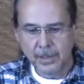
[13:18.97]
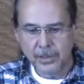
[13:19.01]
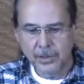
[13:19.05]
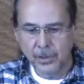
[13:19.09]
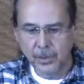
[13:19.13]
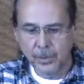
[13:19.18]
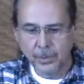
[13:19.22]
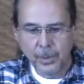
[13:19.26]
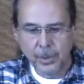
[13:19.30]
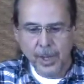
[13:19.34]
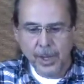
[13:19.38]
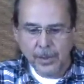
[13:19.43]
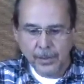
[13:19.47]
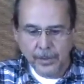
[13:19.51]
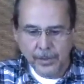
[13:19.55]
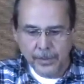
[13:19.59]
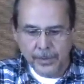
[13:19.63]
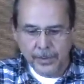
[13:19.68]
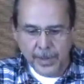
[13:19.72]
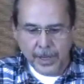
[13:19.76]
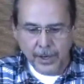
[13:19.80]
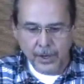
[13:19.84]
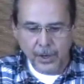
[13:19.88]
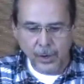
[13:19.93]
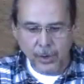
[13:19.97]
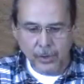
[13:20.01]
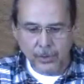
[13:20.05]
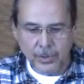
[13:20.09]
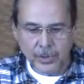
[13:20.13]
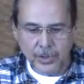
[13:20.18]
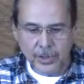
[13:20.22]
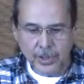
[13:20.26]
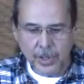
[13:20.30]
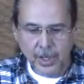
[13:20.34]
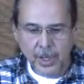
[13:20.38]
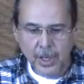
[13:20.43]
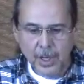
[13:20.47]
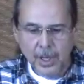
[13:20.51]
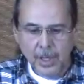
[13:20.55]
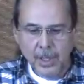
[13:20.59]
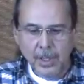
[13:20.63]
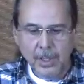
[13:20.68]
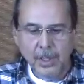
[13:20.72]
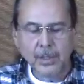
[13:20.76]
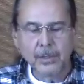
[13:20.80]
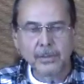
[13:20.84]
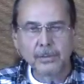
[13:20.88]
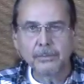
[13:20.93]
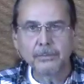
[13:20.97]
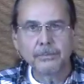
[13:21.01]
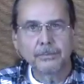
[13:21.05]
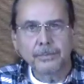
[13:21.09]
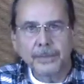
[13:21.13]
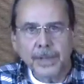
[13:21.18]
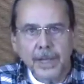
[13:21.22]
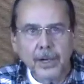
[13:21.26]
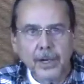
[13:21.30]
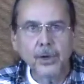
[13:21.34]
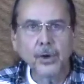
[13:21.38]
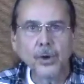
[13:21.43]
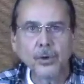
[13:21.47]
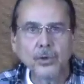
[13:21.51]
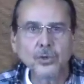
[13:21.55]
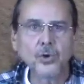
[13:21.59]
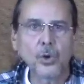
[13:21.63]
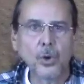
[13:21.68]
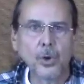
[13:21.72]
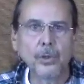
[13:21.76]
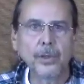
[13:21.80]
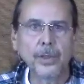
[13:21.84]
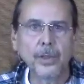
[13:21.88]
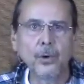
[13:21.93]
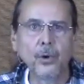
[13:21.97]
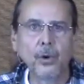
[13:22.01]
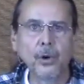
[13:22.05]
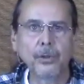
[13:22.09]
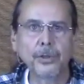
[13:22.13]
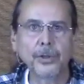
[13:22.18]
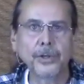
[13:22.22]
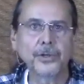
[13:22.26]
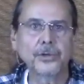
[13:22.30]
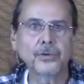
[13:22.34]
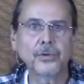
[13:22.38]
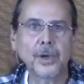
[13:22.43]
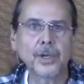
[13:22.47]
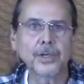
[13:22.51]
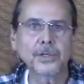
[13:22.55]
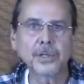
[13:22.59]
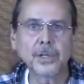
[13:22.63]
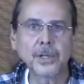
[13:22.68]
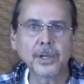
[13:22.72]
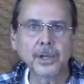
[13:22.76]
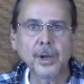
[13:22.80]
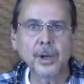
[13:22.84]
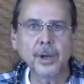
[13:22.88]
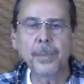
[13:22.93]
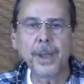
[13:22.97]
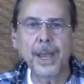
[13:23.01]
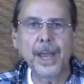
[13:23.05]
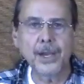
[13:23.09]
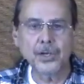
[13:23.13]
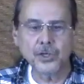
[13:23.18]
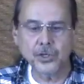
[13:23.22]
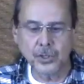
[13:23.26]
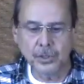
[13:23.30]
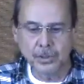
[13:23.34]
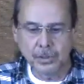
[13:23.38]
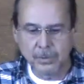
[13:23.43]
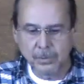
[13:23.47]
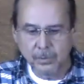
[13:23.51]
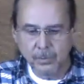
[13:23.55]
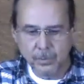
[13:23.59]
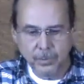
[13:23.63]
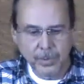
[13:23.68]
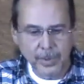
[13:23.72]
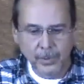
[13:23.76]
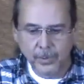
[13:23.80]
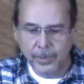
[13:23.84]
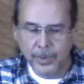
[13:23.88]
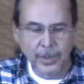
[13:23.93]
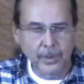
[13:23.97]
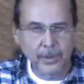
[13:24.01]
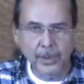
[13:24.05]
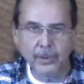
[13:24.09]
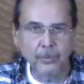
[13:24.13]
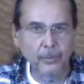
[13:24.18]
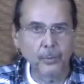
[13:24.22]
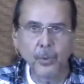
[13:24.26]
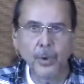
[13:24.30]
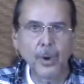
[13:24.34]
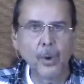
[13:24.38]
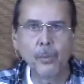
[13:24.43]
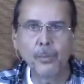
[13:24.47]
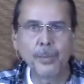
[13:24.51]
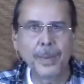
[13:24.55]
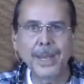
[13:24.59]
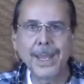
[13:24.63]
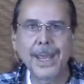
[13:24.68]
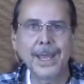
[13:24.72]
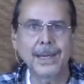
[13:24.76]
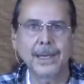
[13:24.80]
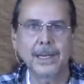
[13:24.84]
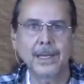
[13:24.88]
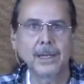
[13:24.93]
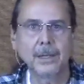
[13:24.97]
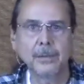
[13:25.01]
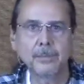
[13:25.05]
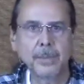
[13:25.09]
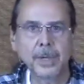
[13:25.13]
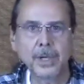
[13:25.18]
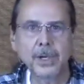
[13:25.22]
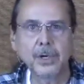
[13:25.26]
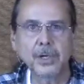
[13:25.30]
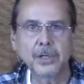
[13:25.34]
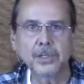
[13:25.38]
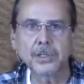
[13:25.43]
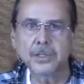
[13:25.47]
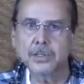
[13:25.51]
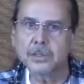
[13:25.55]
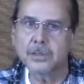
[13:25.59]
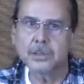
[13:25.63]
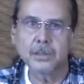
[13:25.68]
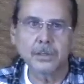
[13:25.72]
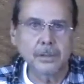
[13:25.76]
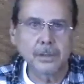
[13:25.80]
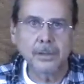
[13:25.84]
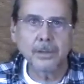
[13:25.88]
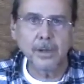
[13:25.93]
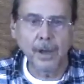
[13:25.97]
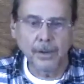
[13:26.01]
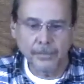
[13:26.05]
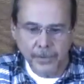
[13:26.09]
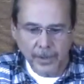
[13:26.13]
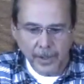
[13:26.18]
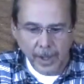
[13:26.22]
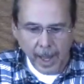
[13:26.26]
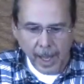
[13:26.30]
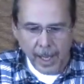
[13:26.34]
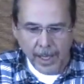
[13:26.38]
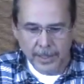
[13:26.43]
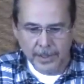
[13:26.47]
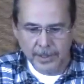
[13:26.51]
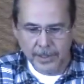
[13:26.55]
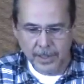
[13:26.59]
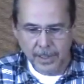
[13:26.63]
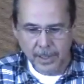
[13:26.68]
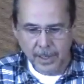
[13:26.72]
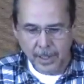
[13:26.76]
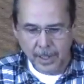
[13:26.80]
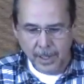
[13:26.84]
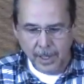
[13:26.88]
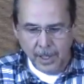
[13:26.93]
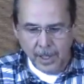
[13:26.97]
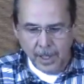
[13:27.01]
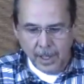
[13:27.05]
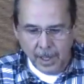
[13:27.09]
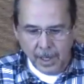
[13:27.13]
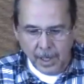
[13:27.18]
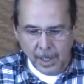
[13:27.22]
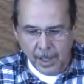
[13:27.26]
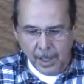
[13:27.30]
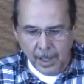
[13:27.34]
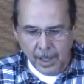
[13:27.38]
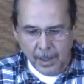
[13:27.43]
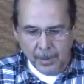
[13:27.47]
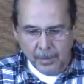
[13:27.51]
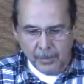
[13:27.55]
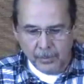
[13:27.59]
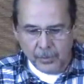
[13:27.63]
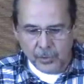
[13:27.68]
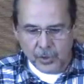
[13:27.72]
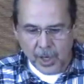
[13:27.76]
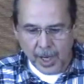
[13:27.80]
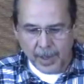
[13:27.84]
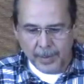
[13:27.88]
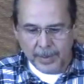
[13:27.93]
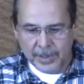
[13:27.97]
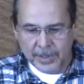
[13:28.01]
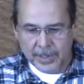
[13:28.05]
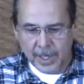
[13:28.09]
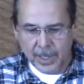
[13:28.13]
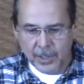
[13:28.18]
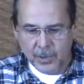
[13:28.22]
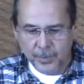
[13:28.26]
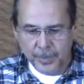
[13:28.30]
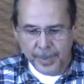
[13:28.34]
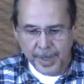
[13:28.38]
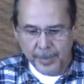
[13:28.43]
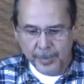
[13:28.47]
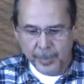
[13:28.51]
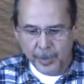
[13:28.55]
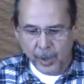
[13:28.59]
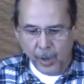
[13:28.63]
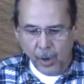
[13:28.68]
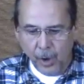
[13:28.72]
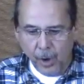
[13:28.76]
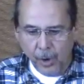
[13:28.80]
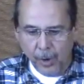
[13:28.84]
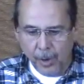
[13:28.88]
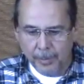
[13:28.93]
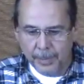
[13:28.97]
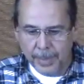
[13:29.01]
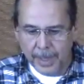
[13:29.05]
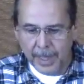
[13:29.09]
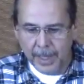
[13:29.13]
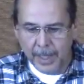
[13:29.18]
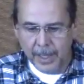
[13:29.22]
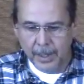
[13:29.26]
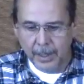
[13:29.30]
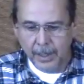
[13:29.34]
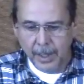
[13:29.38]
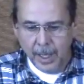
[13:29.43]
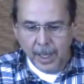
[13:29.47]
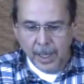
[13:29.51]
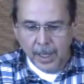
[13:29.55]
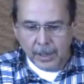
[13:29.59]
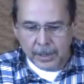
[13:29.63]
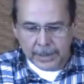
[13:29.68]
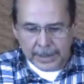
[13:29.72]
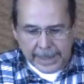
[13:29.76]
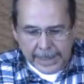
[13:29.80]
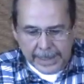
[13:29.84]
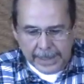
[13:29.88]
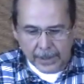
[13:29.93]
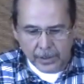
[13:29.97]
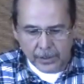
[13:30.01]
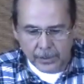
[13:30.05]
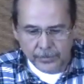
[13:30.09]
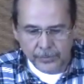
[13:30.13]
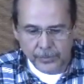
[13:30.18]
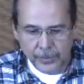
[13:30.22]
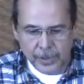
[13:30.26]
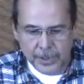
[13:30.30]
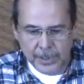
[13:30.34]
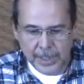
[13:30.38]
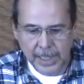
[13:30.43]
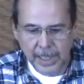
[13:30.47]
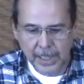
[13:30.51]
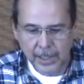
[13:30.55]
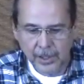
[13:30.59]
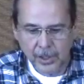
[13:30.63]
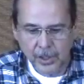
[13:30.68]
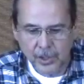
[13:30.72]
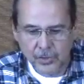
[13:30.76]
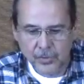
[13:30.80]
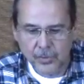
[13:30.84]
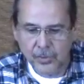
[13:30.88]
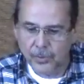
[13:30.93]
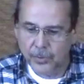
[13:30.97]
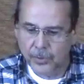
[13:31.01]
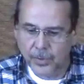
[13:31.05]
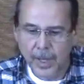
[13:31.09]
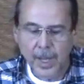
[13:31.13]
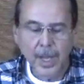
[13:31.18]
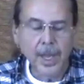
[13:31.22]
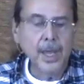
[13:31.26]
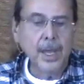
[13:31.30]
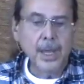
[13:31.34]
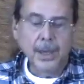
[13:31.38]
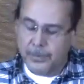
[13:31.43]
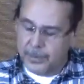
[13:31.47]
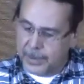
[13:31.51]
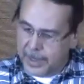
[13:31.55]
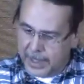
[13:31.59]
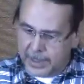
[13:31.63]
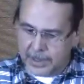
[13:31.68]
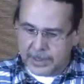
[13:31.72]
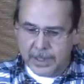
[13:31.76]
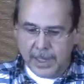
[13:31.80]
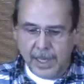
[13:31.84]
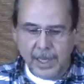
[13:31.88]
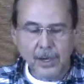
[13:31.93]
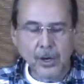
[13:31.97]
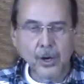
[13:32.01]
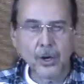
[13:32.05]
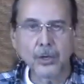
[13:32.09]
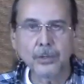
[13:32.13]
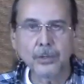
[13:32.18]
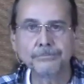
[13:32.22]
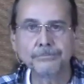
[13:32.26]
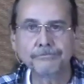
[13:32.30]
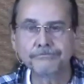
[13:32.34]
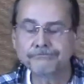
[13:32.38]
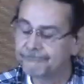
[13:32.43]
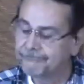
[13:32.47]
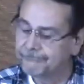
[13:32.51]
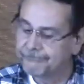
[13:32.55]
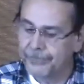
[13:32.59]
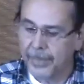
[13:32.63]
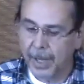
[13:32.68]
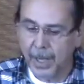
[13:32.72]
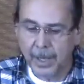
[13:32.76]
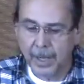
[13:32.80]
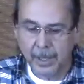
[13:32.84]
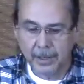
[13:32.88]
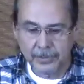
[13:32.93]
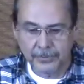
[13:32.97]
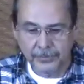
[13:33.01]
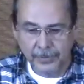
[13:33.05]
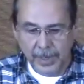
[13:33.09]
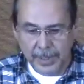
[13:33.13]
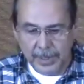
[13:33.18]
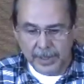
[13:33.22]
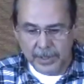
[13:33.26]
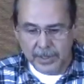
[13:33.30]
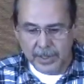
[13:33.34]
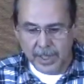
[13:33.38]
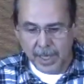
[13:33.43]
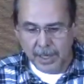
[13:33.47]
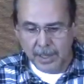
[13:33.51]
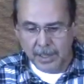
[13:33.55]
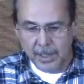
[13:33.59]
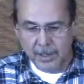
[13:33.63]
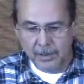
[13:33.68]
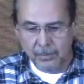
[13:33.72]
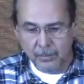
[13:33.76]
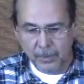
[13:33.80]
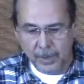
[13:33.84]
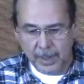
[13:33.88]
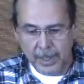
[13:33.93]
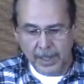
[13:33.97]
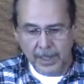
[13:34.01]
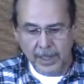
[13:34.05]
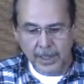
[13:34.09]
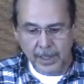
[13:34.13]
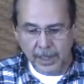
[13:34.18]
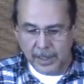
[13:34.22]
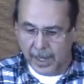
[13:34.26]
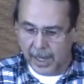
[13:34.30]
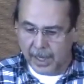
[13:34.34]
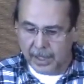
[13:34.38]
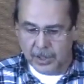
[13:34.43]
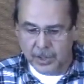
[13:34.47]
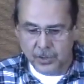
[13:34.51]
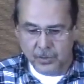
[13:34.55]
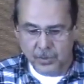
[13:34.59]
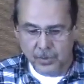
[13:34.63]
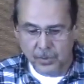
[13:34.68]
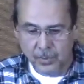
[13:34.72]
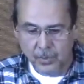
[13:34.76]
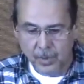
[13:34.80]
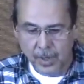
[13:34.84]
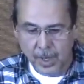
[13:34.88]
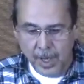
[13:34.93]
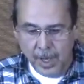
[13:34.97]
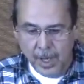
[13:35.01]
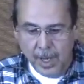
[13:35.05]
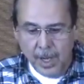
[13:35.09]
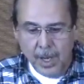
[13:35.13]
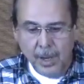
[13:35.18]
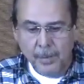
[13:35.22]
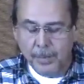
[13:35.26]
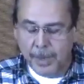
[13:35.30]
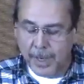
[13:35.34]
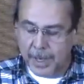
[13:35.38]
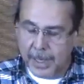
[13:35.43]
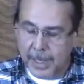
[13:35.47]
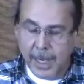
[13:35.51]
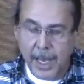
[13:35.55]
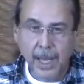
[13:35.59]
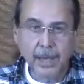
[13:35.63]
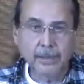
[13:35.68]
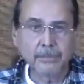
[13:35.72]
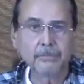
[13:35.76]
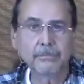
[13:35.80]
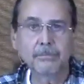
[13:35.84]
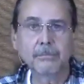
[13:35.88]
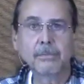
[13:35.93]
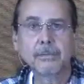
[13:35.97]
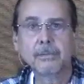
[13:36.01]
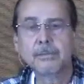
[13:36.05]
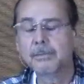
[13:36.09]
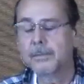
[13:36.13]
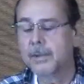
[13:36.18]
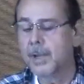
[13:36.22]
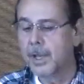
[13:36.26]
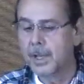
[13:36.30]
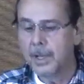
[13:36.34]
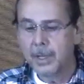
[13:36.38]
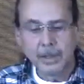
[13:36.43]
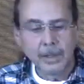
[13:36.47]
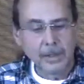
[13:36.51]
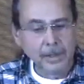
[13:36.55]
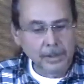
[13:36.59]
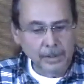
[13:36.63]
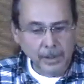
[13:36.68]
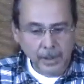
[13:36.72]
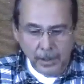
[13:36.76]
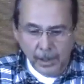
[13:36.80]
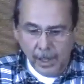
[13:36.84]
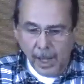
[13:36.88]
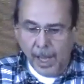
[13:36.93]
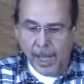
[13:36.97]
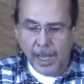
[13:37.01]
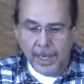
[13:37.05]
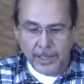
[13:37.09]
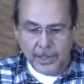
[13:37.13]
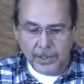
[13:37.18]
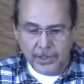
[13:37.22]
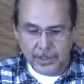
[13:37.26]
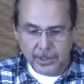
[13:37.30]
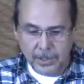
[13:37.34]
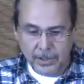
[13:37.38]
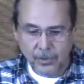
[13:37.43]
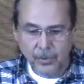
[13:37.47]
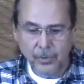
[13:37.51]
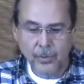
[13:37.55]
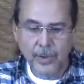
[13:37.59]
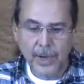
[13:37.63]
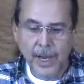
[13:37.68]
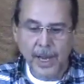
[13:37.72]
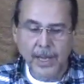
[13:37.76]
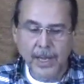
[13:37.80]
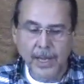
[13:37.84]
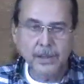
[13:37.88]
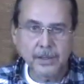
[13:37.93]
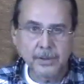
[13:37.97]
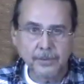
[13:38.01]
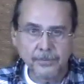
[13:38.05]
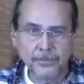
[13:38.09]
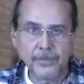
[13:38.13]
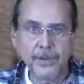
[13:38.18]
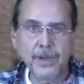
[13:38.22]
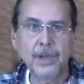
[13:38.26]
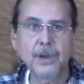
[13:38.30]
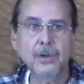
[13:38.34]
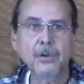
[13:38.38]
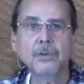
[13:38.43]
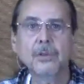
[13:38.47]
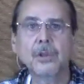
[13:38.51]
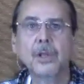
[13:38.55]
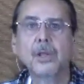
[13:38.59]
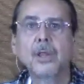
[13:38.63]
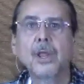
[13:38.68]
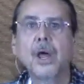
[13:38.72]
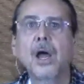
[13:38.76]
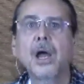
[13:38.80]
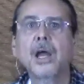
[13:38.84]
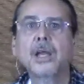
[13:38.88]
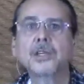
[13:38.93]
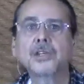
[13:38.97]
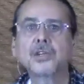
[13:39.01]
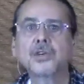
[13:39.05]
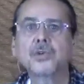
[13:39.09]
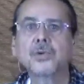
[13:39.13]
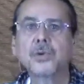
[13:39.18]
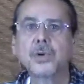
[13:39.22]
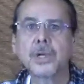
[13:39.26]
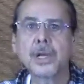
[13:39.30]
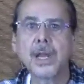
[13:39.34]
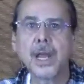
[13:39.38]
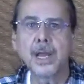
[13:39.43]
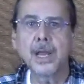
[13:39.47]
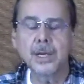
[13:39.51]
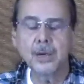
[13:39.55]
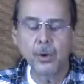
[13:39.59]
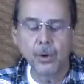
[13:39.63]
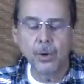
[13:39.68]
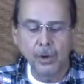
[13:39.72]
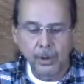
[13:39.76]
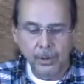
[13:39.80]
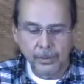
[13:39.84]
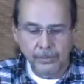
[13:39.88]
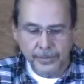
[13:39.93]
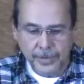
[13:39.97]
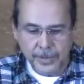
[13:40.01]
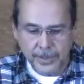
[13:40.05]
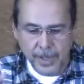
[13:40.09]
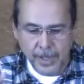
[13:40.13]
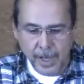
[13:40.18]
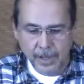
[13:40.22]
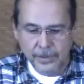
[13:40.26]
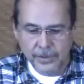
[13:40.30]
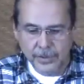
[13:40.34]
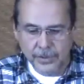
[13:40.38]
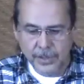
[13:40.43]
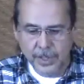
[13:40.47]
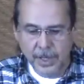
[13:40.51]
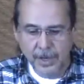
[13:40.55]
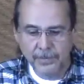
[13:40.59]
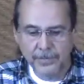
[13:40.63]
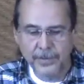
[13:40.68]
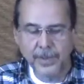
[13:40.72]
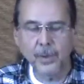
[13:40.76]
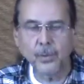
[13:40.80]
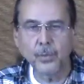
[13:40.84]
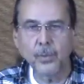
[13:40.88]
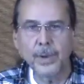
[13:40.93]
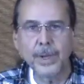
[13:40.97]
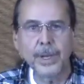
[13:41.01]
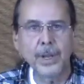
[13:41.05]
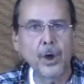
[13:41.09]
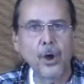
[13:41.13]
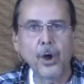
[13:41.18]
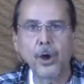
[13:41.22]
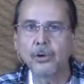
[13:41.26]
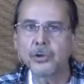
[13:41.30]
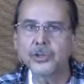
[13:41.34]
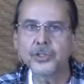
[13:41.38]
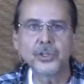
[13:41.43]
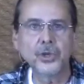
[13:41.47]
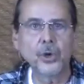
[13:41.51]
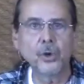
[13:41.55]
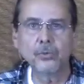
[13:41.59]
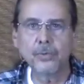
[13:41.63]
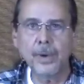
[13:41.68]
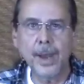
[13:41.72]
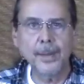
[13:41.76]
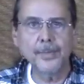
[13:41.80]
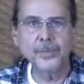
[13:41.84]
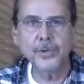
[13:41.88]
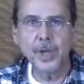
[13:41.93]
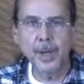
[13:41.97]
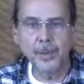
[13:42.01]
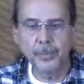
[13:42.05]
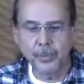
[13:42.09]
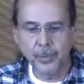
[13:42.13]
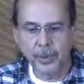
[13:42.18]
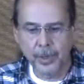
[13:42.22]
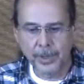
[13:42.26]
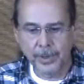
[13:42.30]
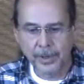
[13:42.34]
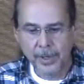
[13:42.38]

So there goes, there goes all the all the trust, the compassion. We, we, there won't be any because of the lies. Um, Jamie says people are being killed for seeking the truth. Yes, they are. I was afraid to say it. Really, that is true. But again, the lies create the fear. The lies create all of this other stuff that we are so wrapped up with